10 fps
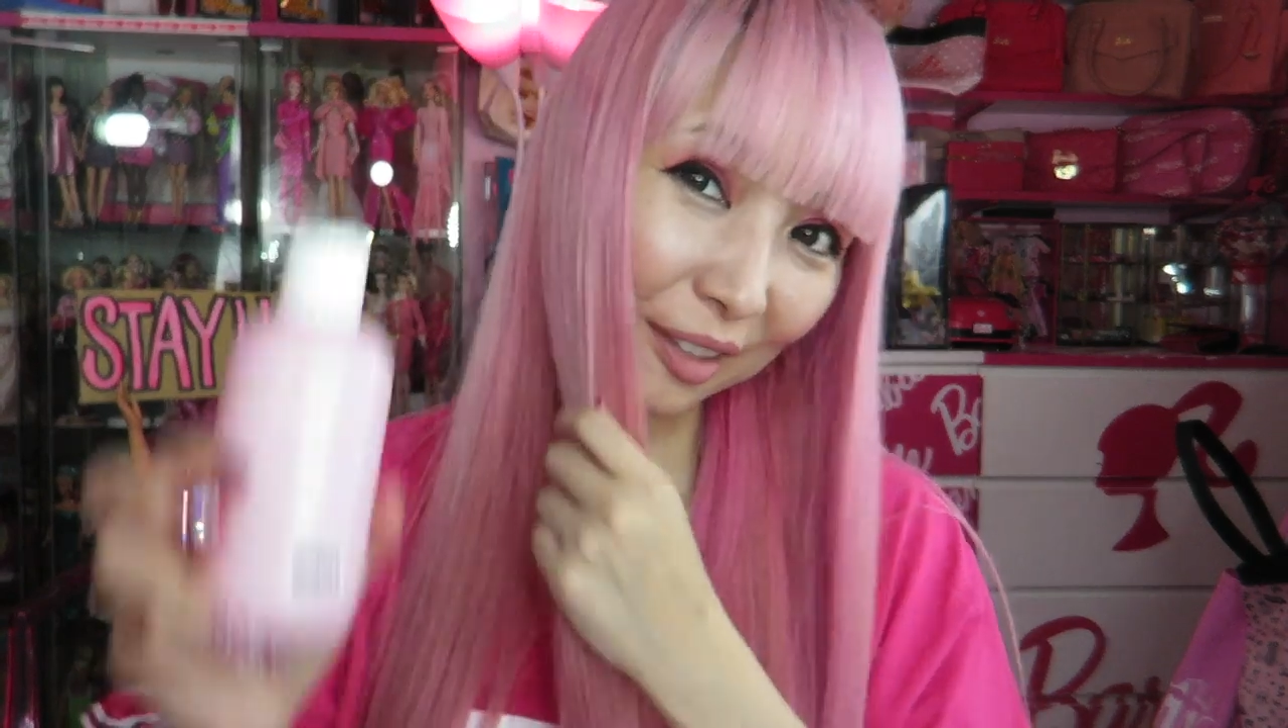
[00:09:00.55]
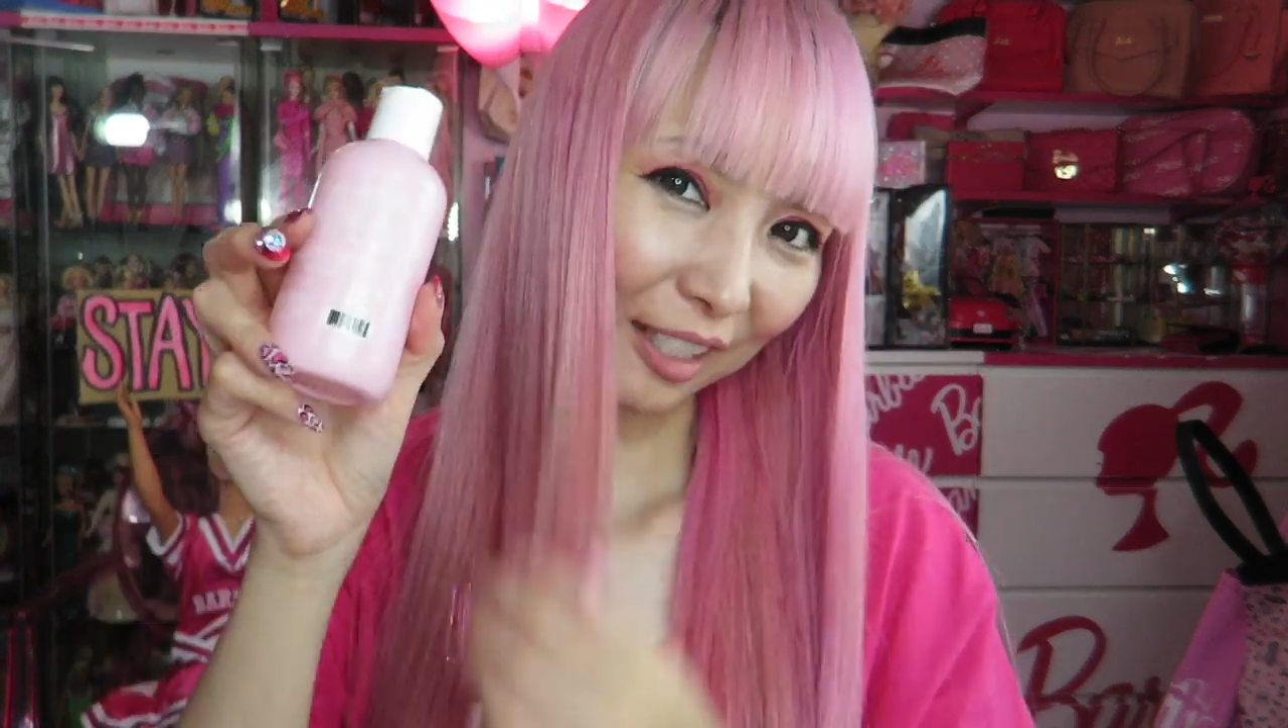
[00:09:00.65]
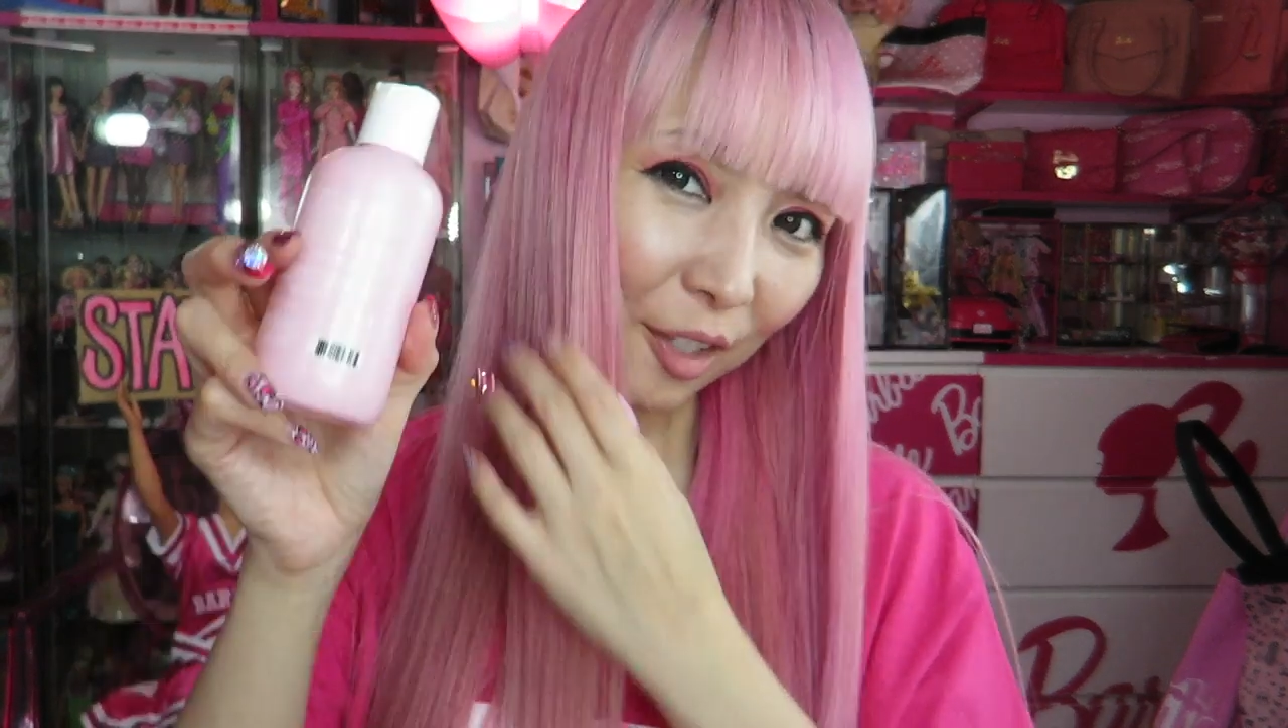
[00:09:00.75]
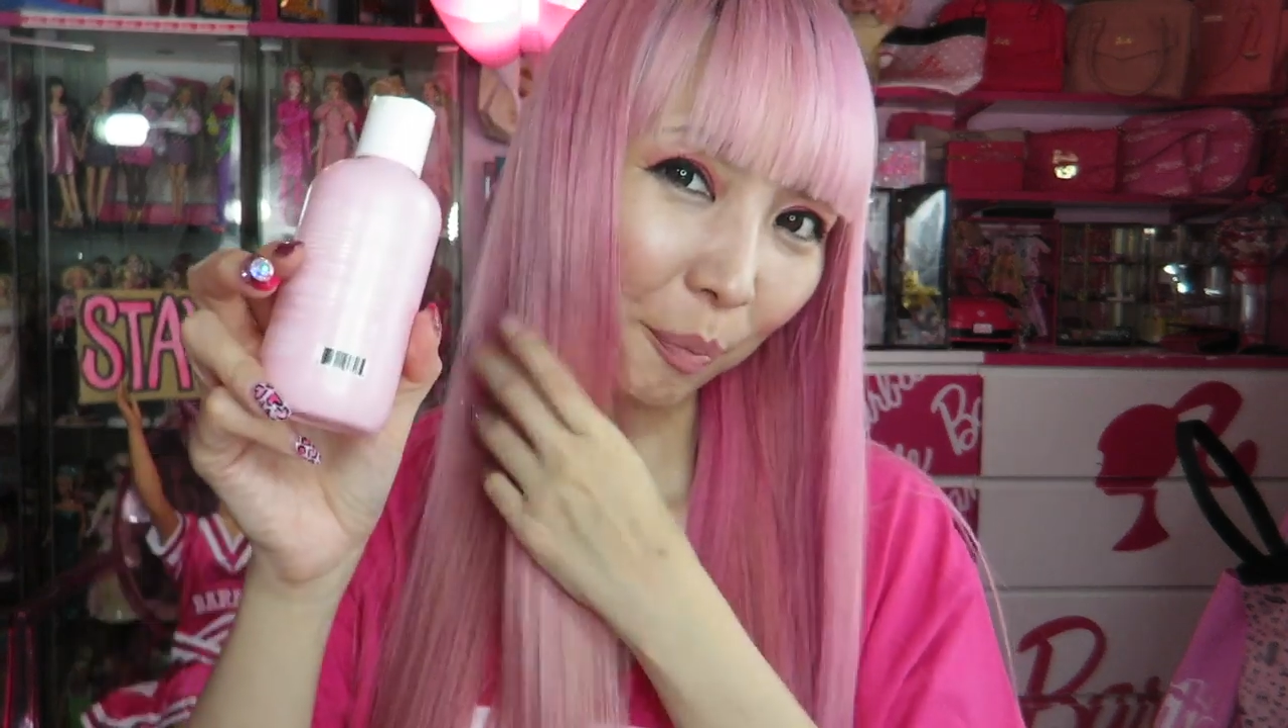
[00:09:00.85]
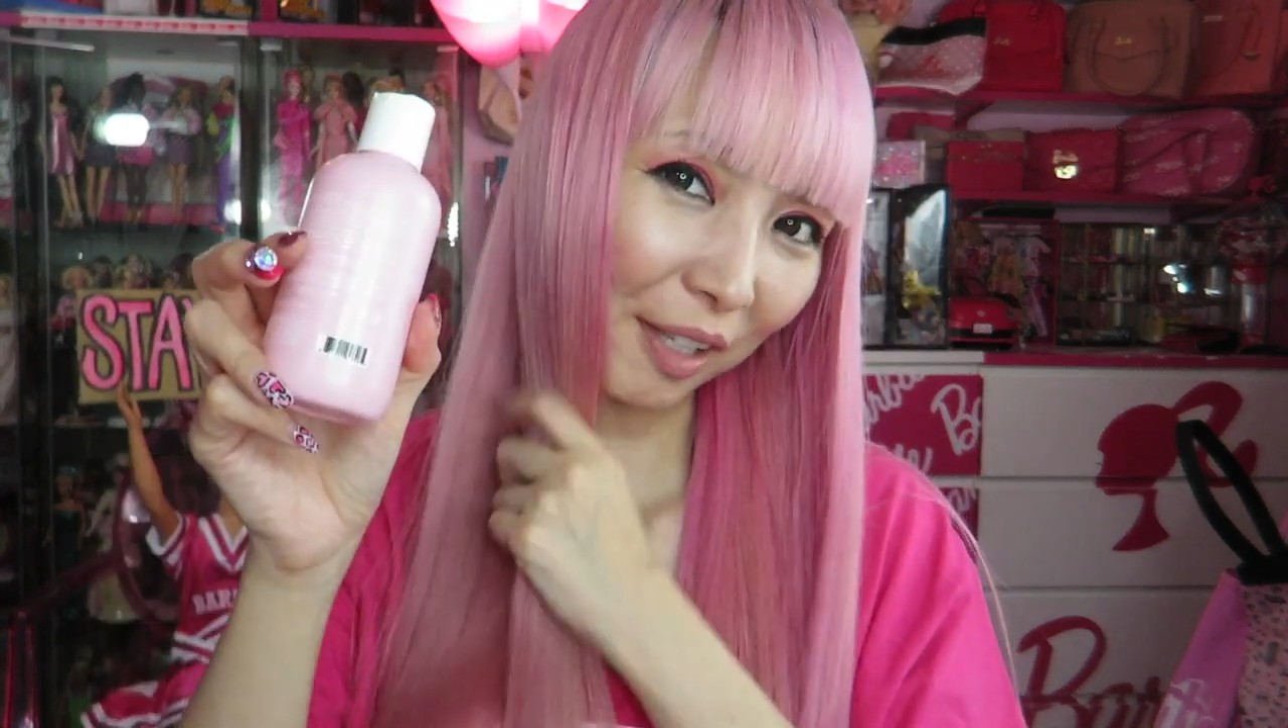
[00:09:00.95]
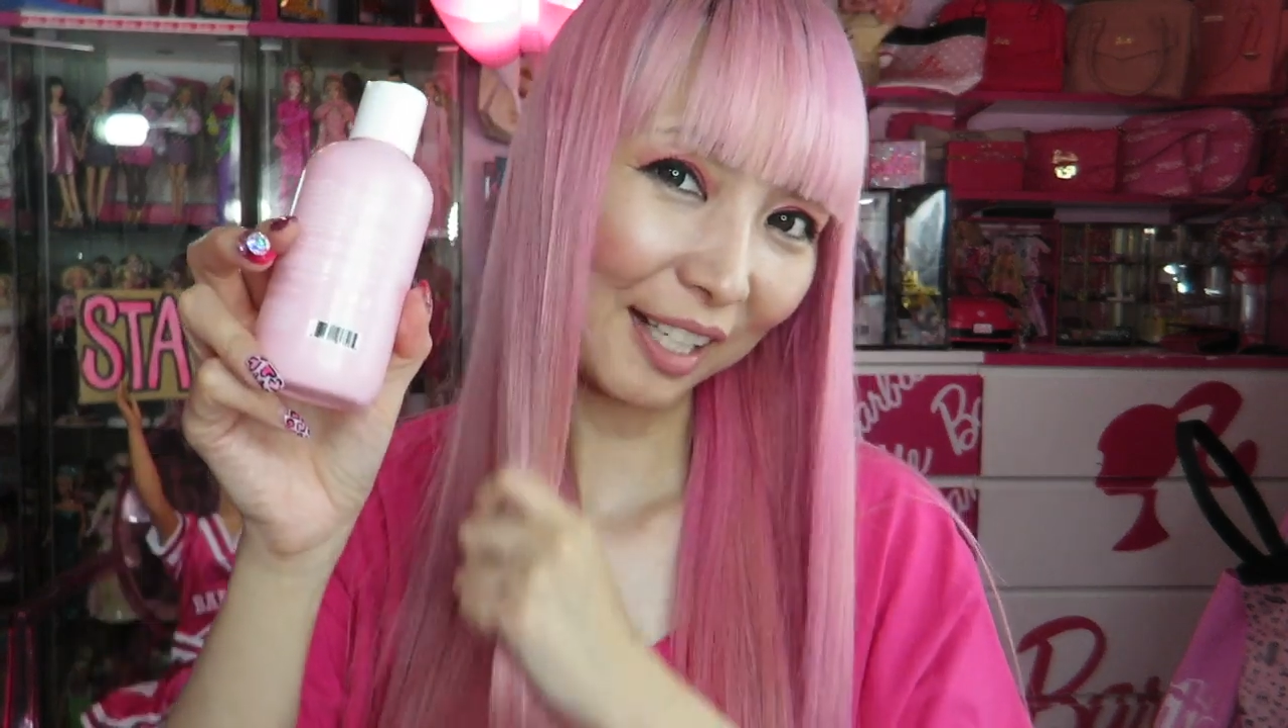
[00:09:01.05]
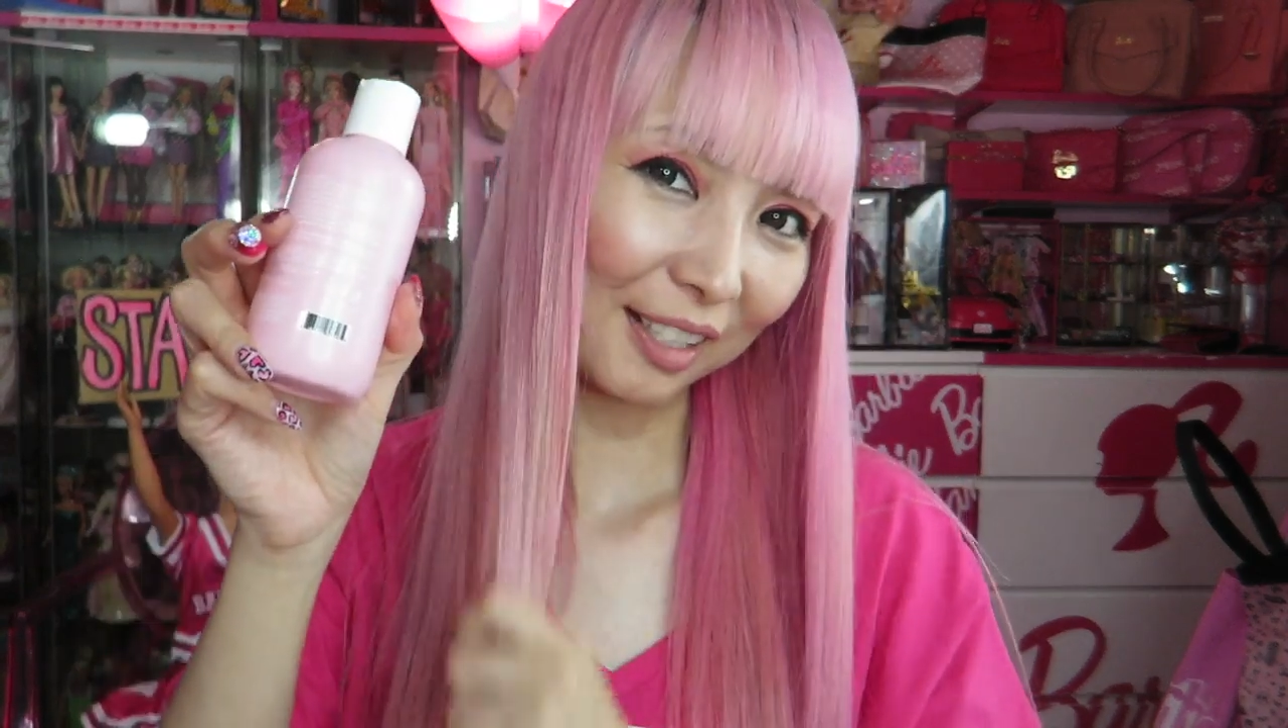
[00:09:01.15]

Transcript: display